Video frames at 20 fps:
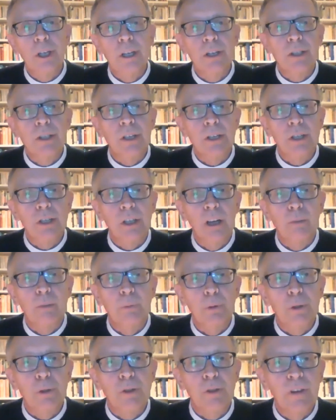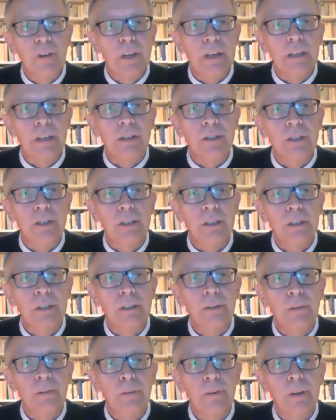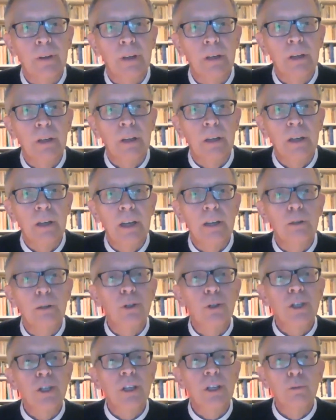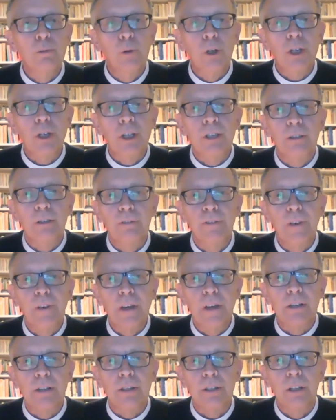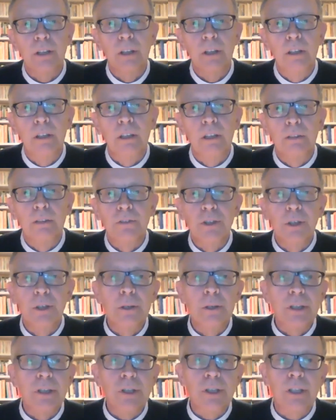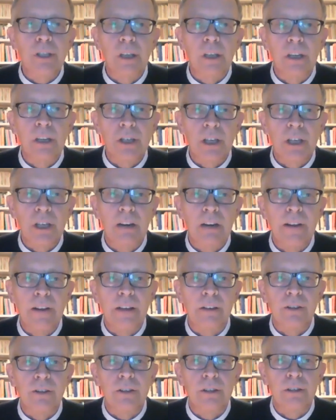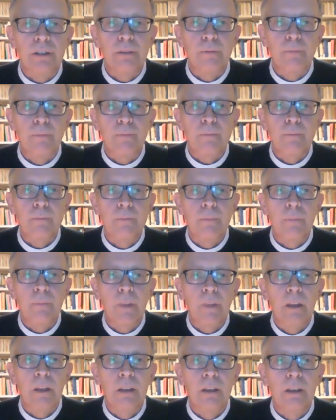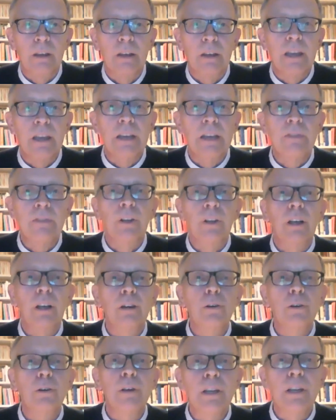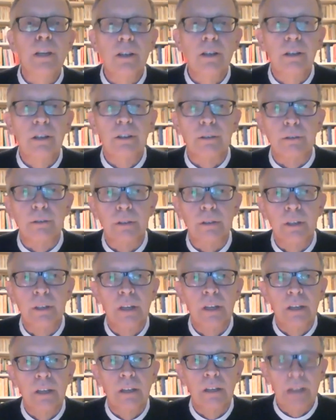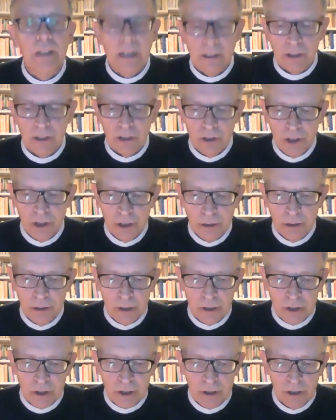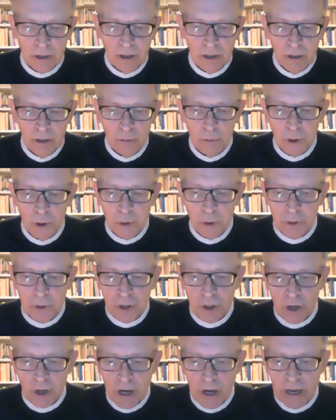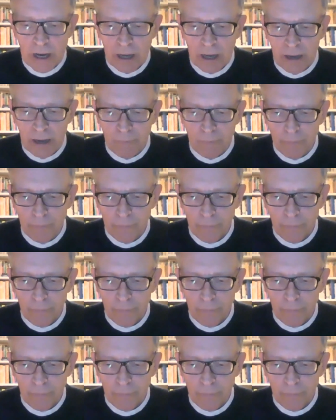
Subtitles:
his disciples' feet, he also washed the feet of Judas Iscariot, even though he knew that Judas would betray him?